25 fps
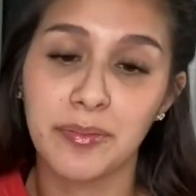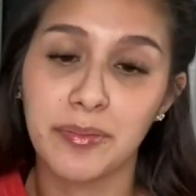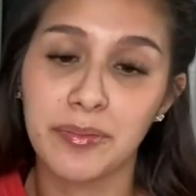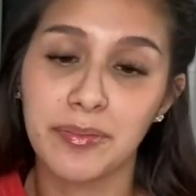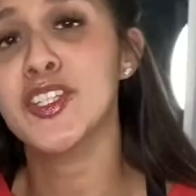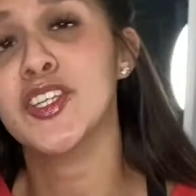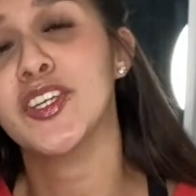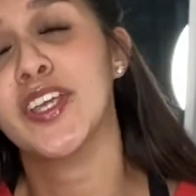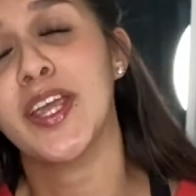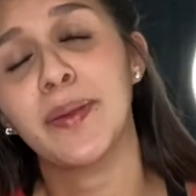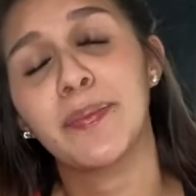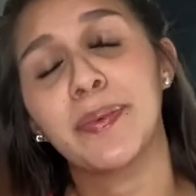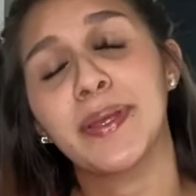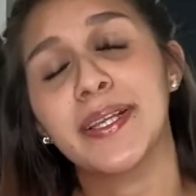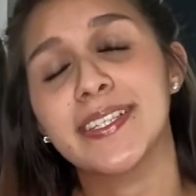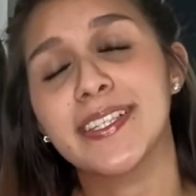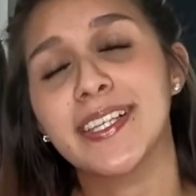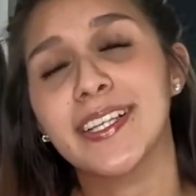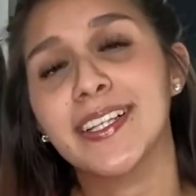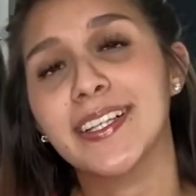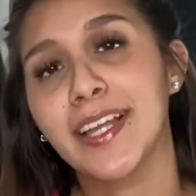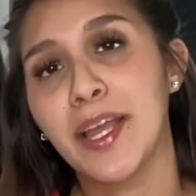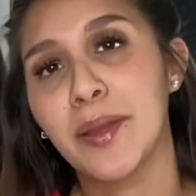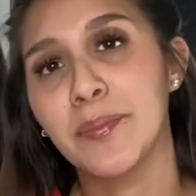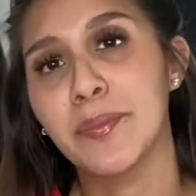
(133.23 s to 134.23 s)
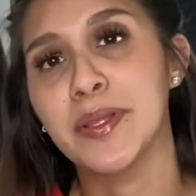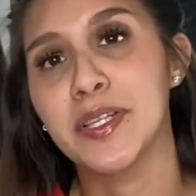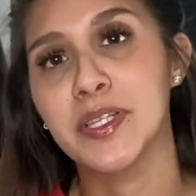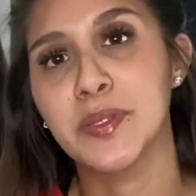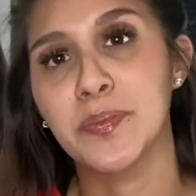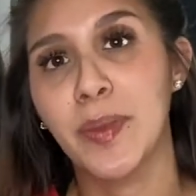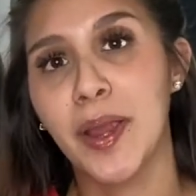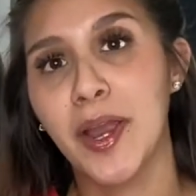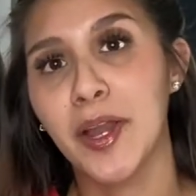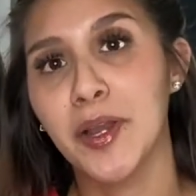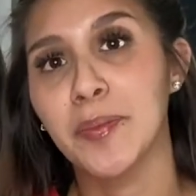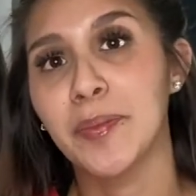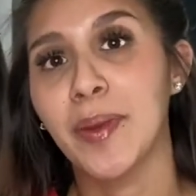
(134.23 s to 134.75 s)
So yeah, basically I'm
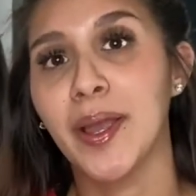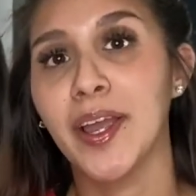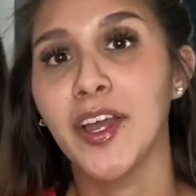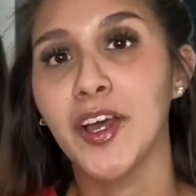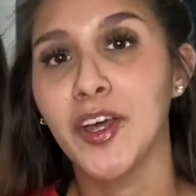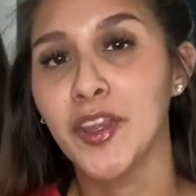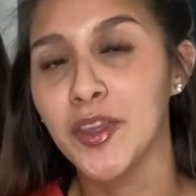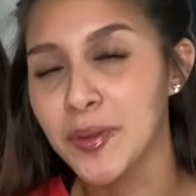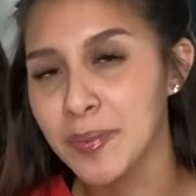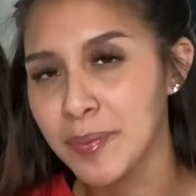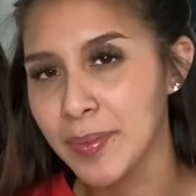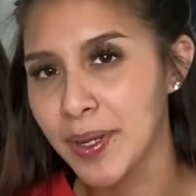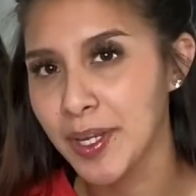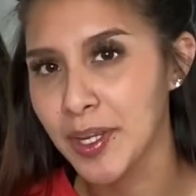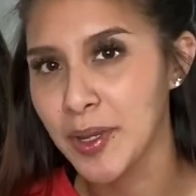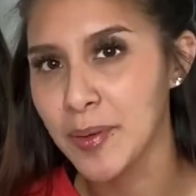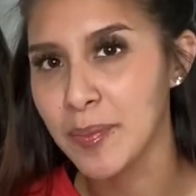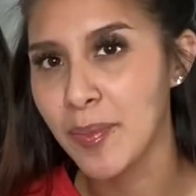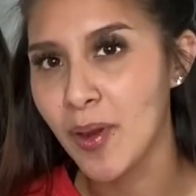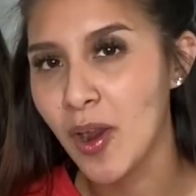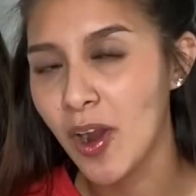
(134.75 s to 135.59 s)
inspired by other makeup